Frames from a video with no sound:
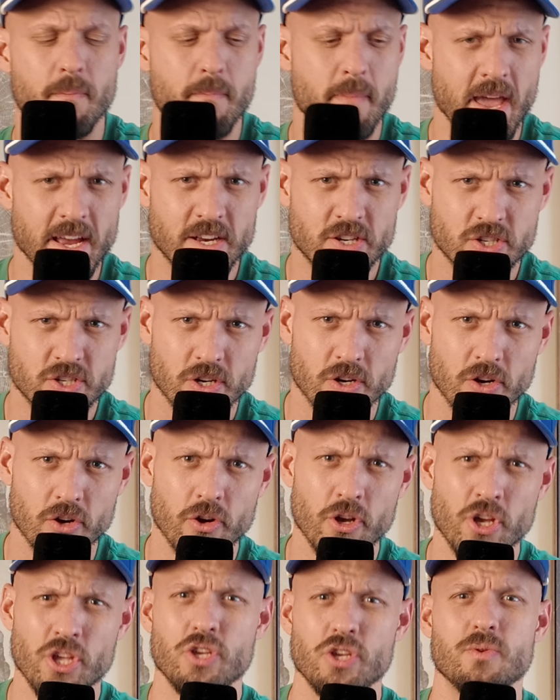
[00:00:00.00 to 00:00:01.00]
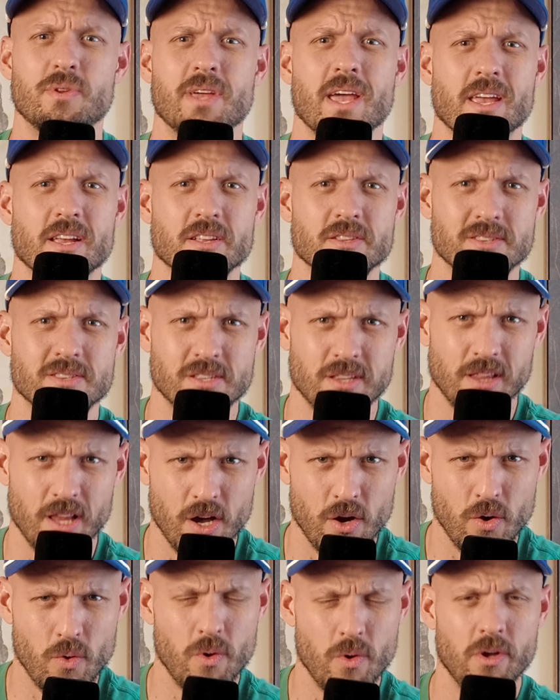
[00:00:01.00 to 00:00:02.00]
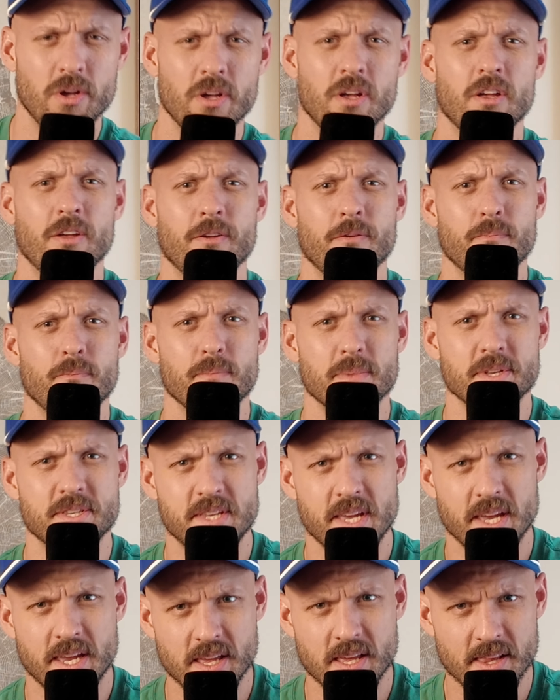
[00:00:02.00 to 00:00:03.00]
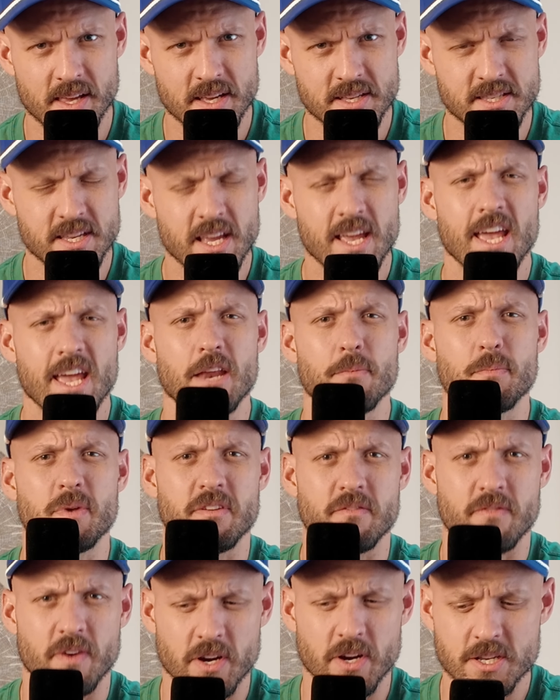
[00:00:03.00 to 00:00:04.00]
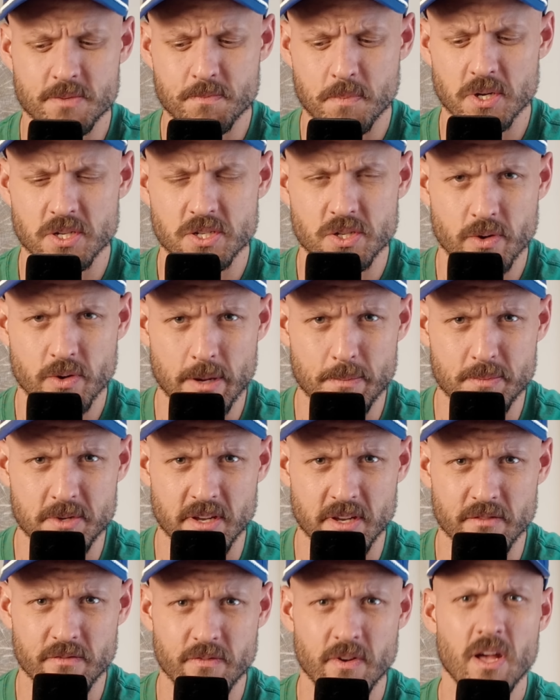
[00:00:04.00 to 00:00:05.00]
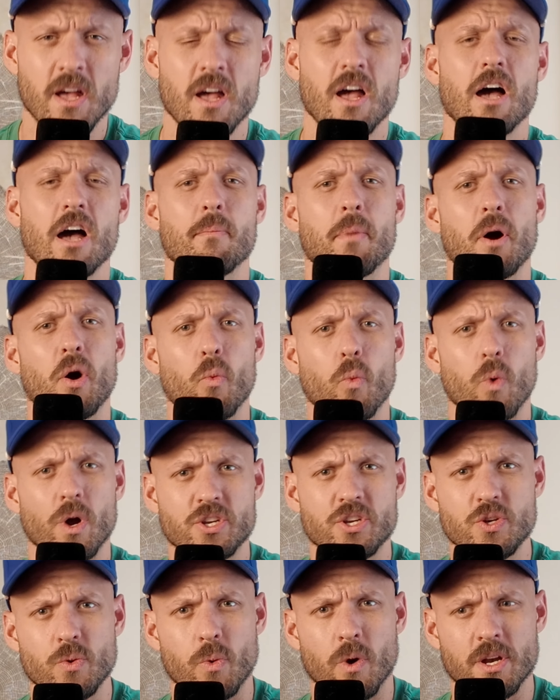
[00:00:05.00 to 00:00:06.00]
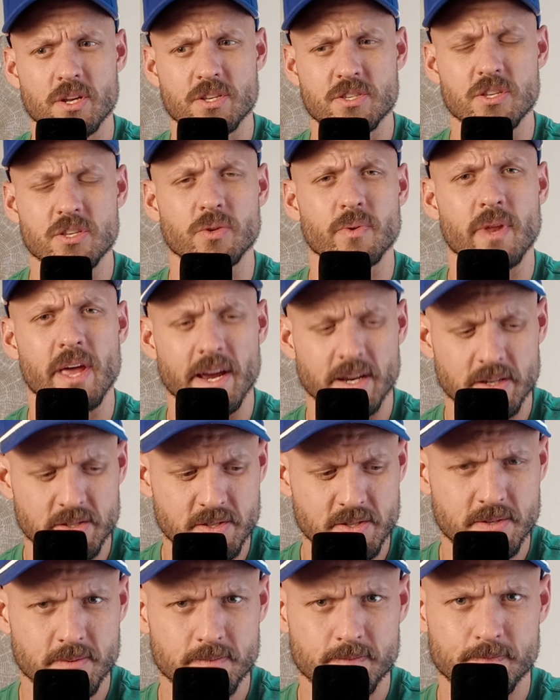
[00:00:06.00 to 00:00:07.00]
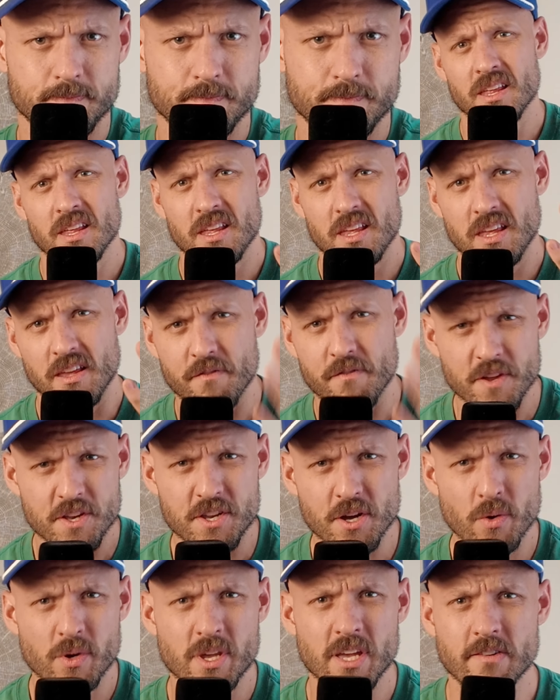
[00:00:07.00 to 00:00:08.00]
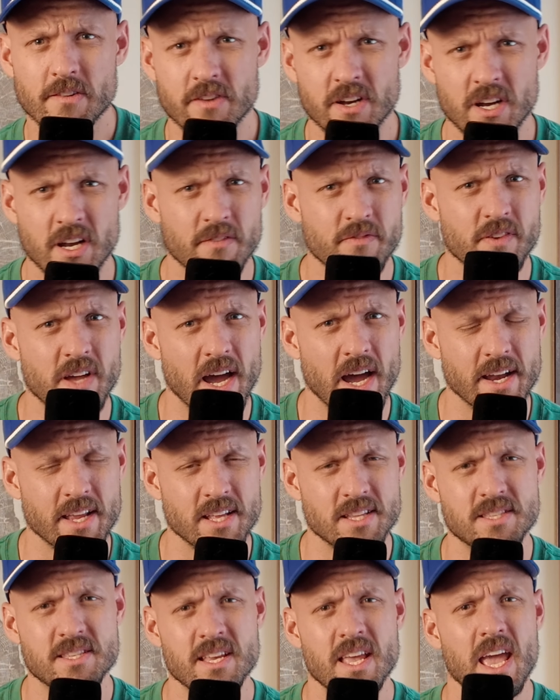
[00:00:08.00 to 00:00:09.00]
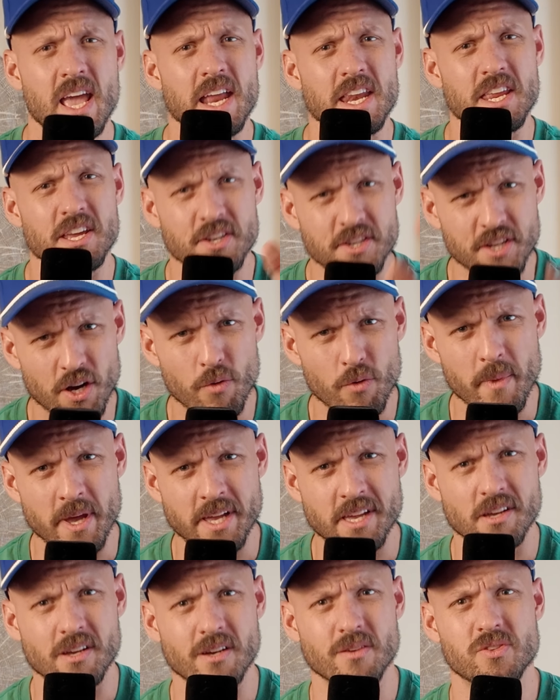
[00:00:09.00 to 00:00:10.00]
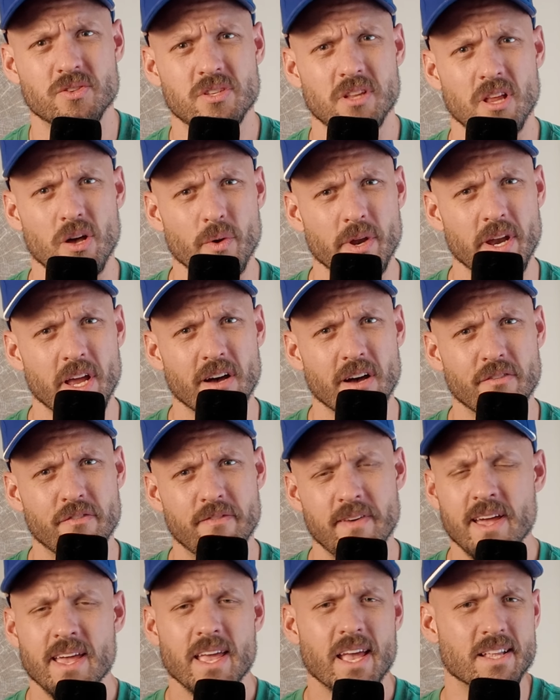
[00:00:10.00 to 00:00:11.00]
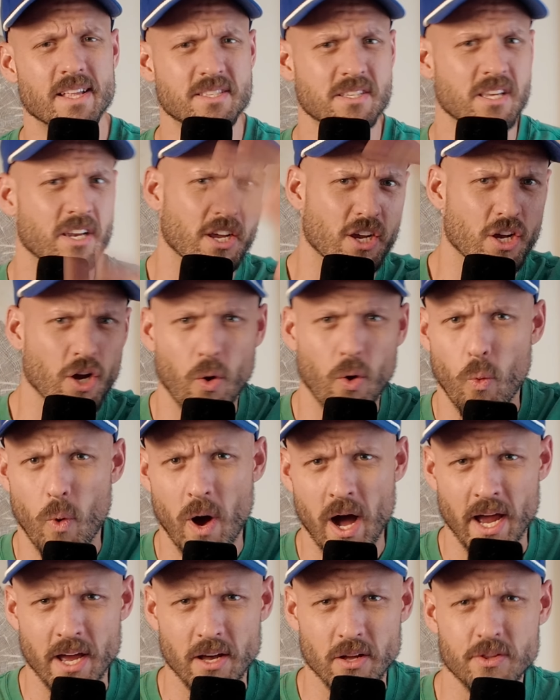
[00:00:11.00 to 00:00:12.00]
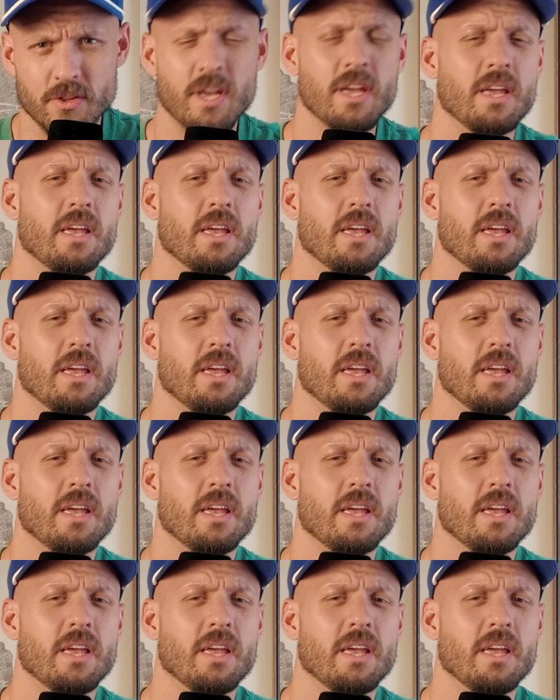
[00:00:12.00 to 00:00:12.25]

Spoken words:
make sure you take it slow, meticulous, and be very prescriptive about what you want it to do next. If you don't give it enough guidance and you don't make it go slow enough, it's going to go wild